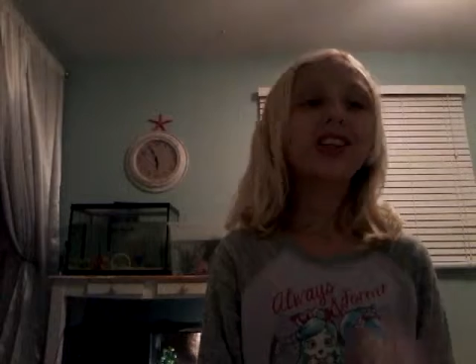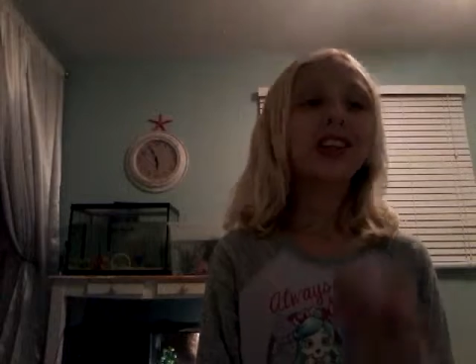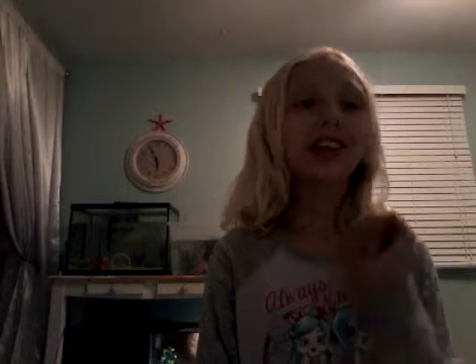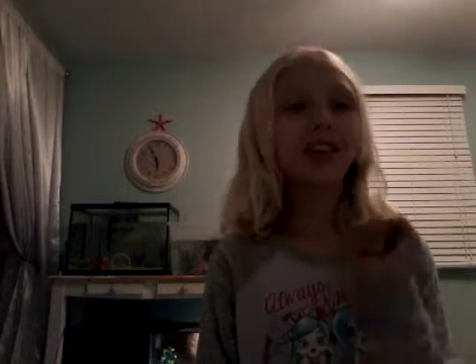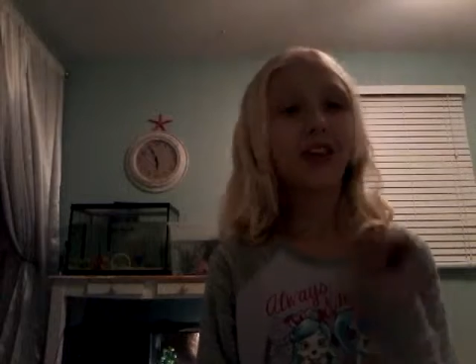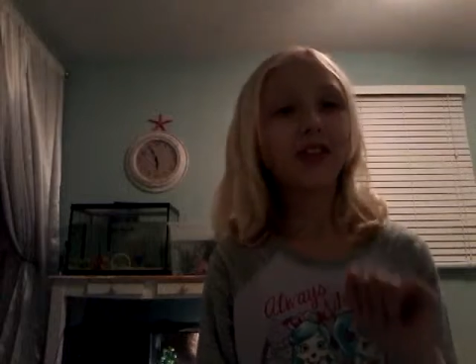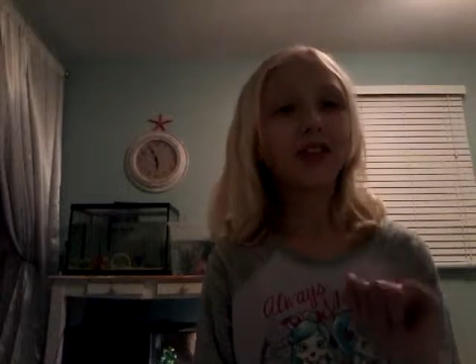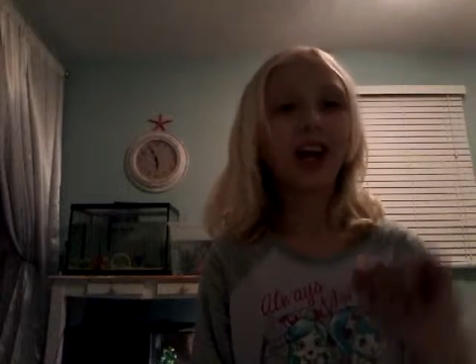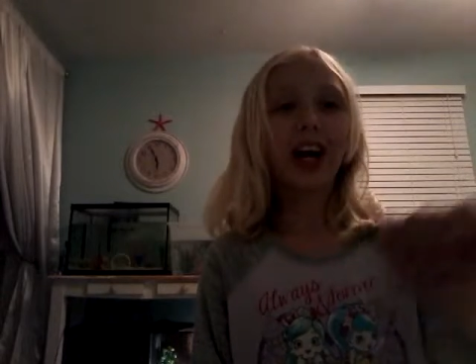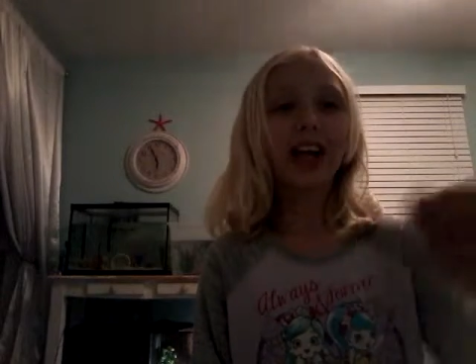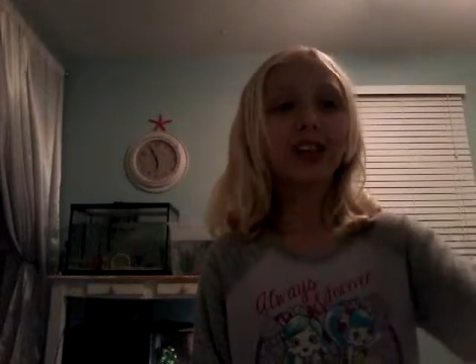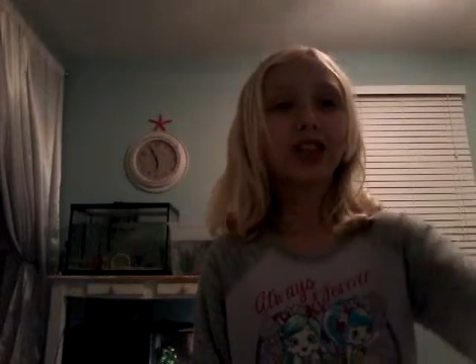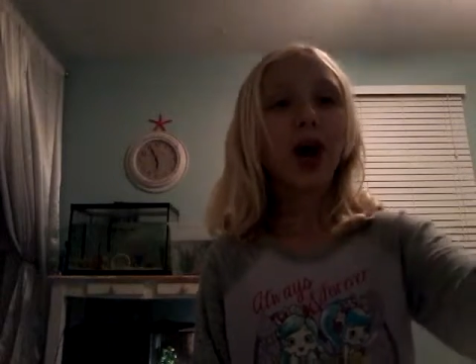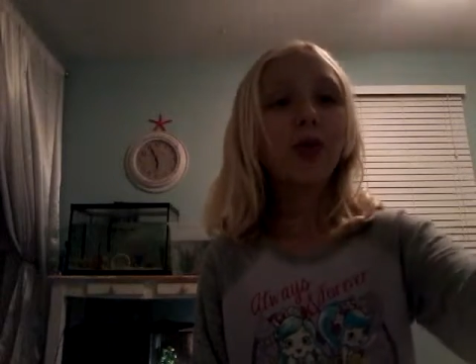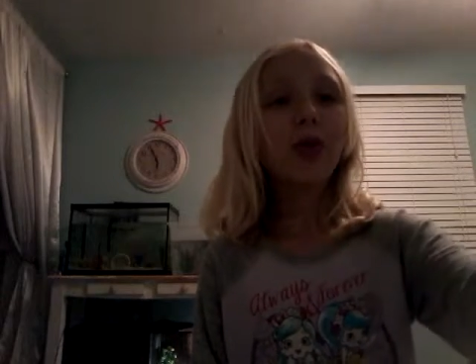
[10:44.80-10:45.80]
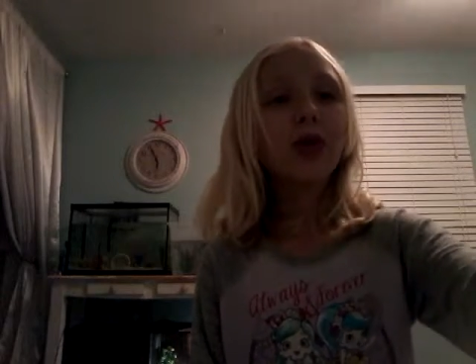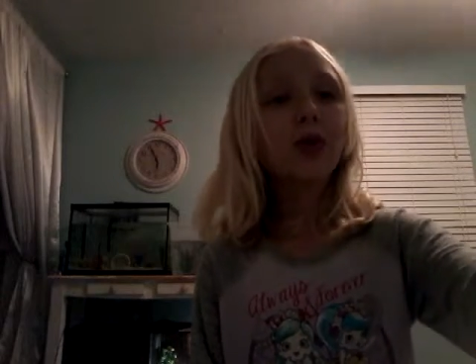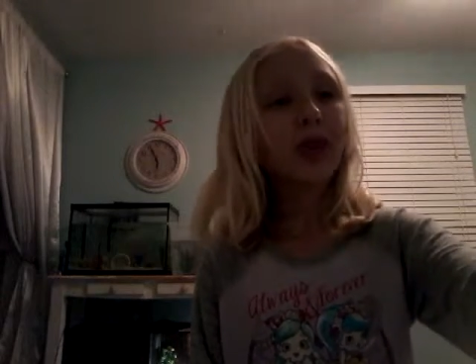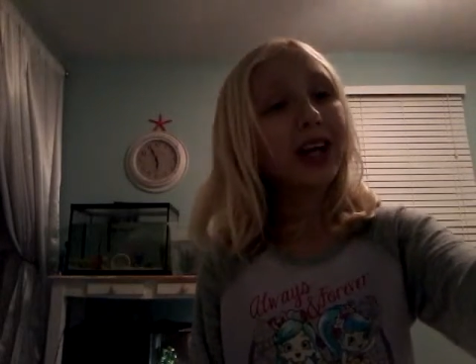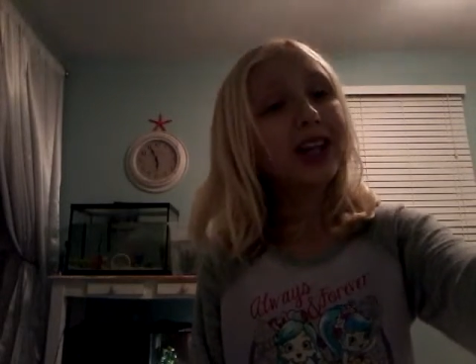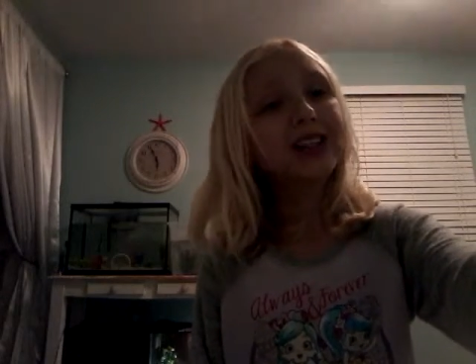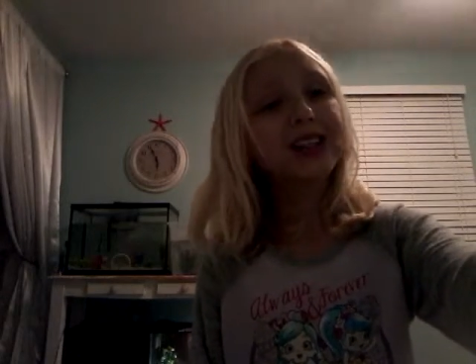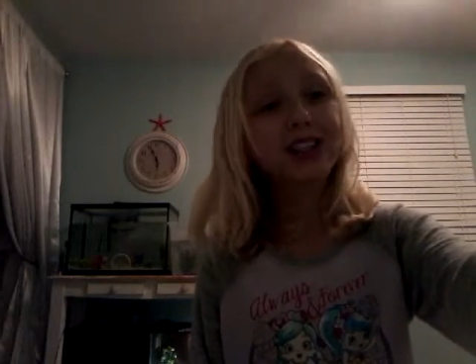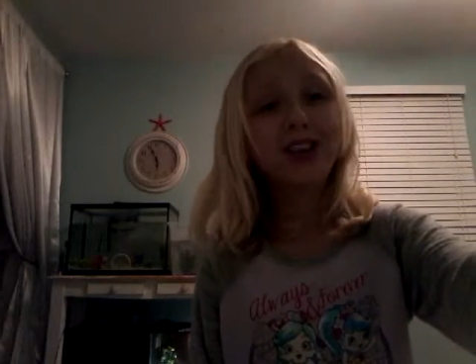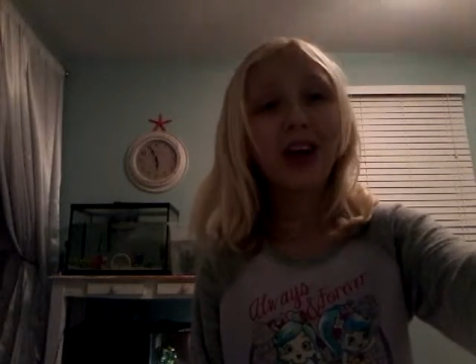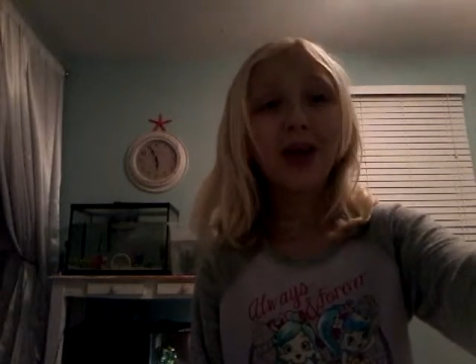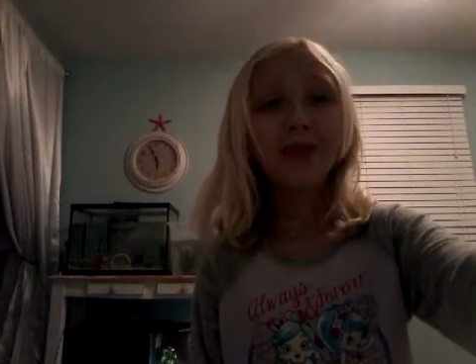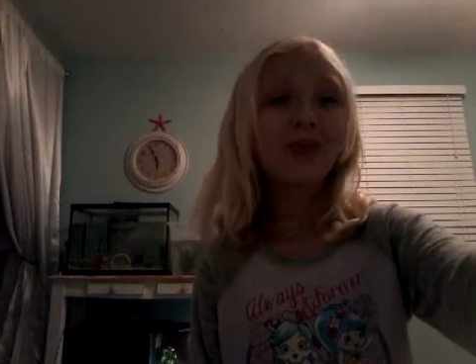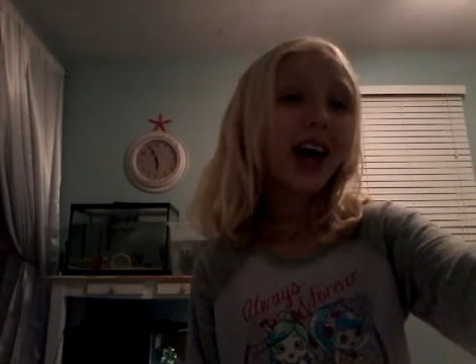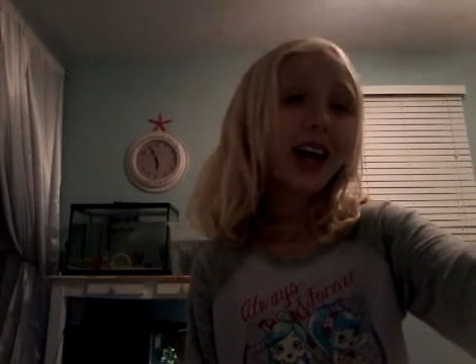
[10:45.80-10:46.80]
and I love you guys. Comment, rate,
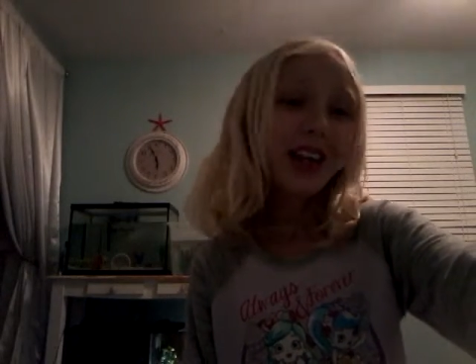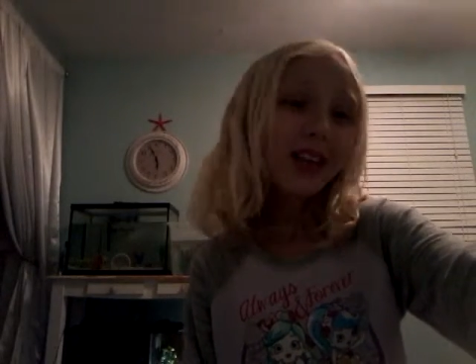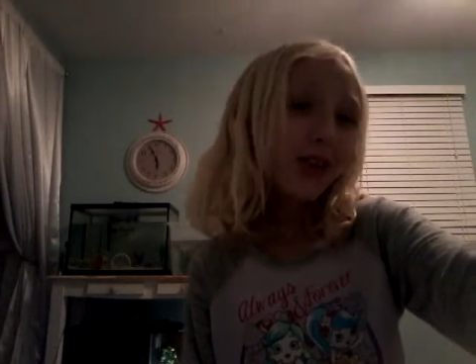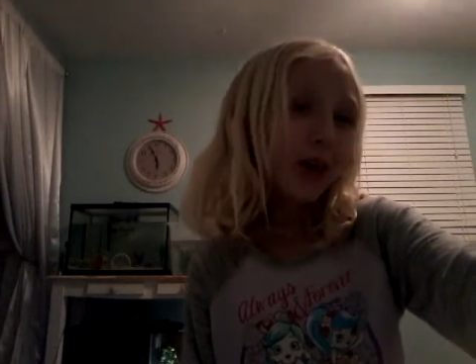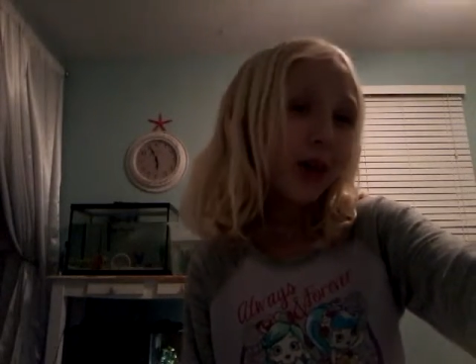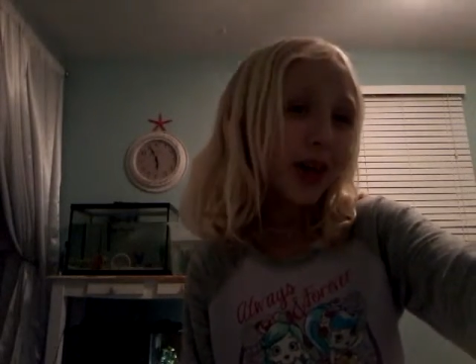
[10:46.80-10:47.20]
subscribe. I love you